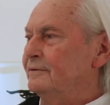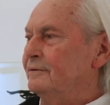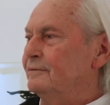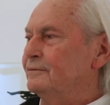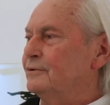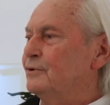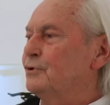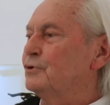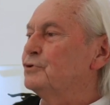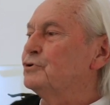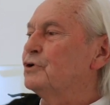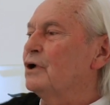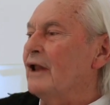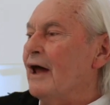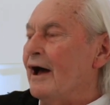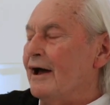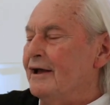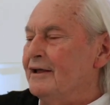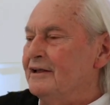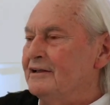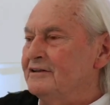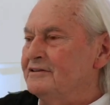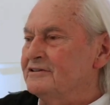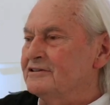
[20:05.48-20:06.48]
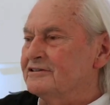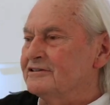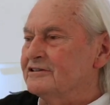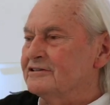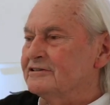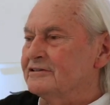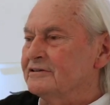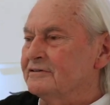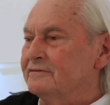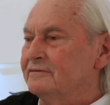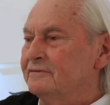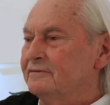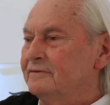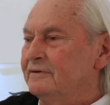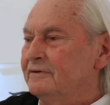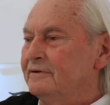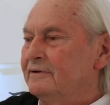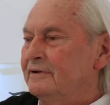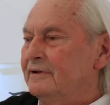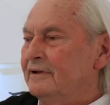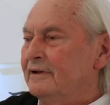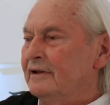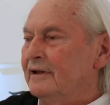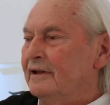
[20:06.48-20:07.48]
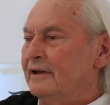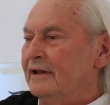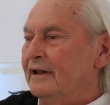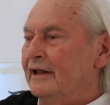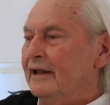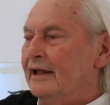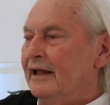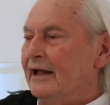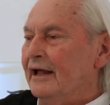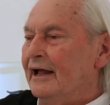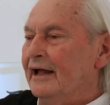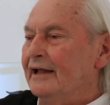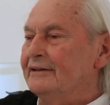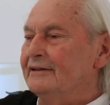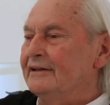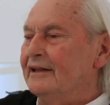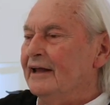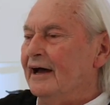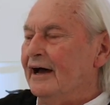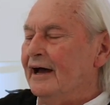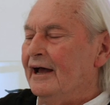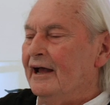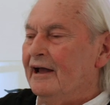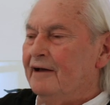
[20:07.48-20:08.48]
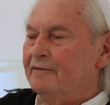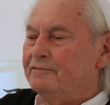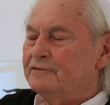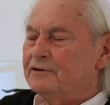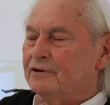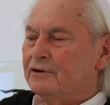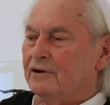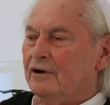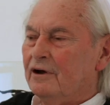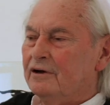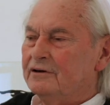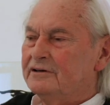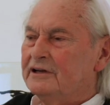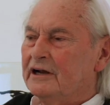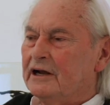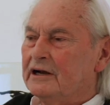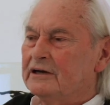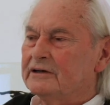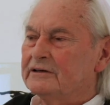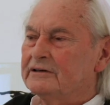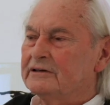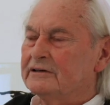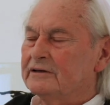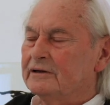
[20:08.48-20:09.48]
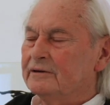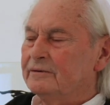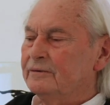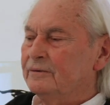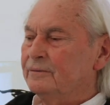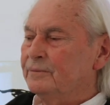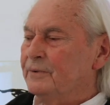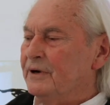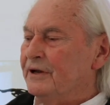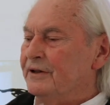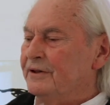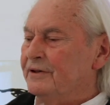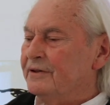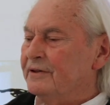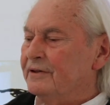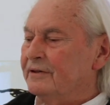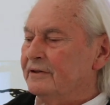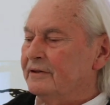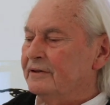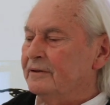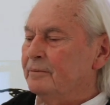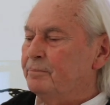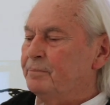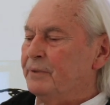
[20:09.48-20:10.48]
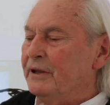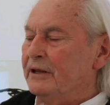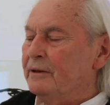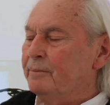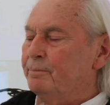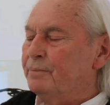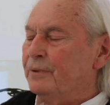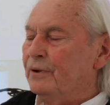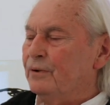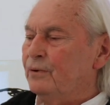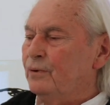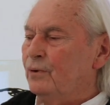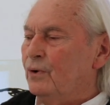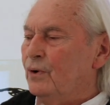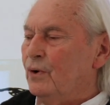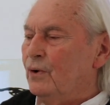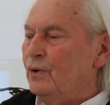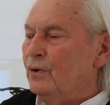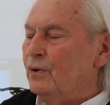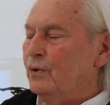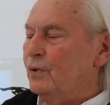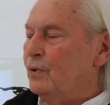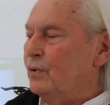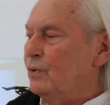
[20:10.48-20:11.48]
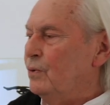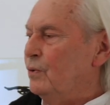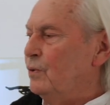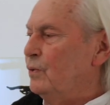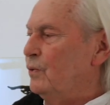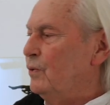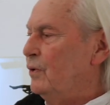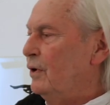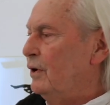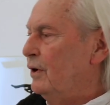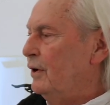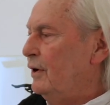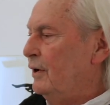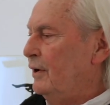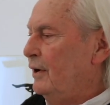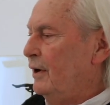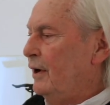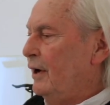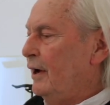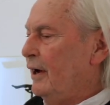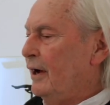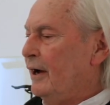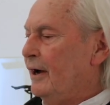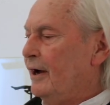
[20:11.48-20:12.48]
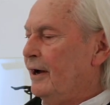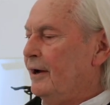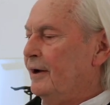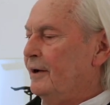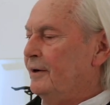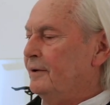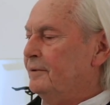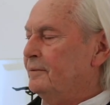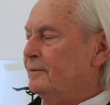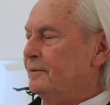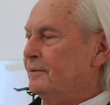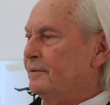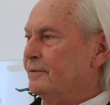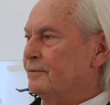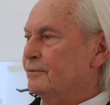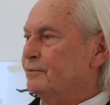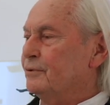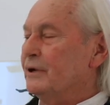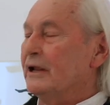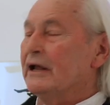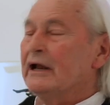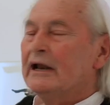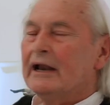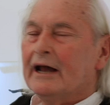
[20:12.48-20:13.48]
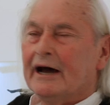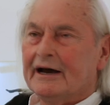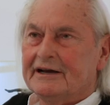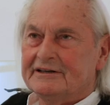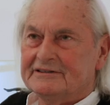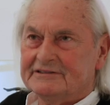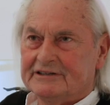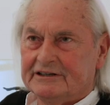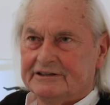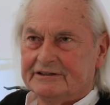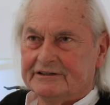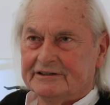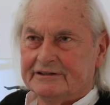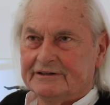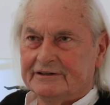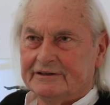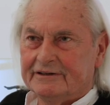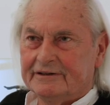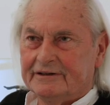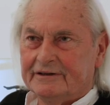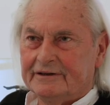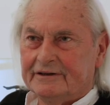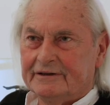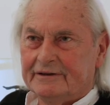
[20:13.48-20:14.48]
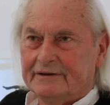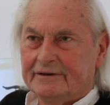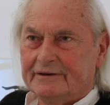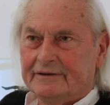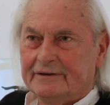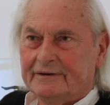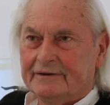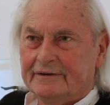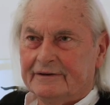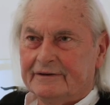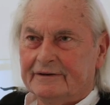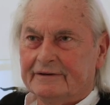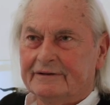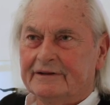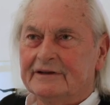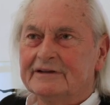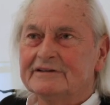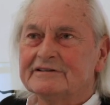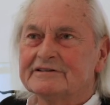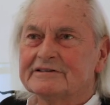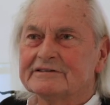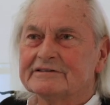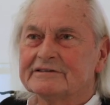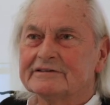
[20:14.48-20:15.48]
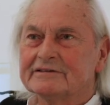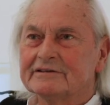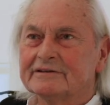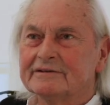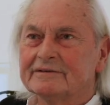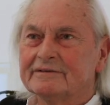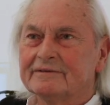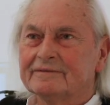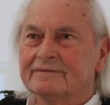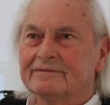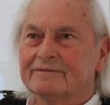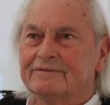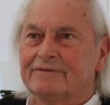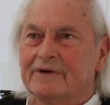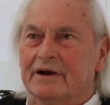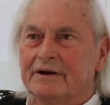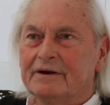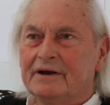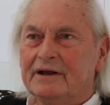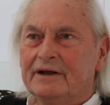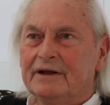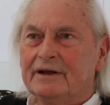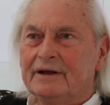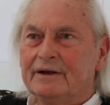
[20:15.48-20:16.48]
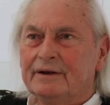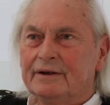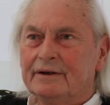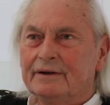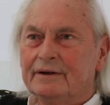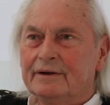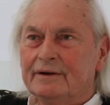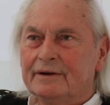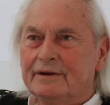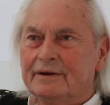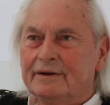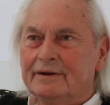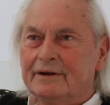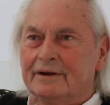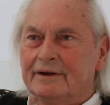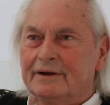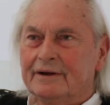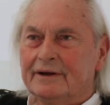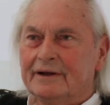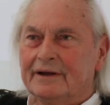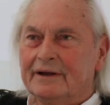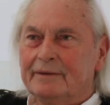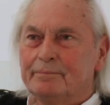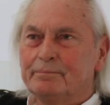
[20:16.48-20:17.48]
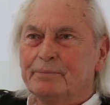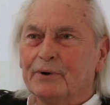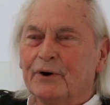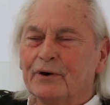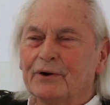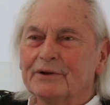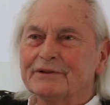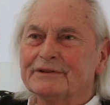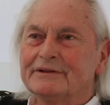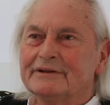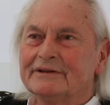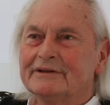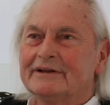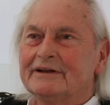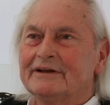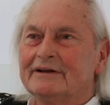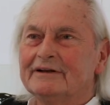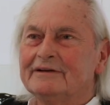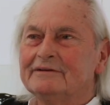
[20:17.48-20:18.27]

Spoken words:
good clients, and I have the contact with the people who realize it. This very important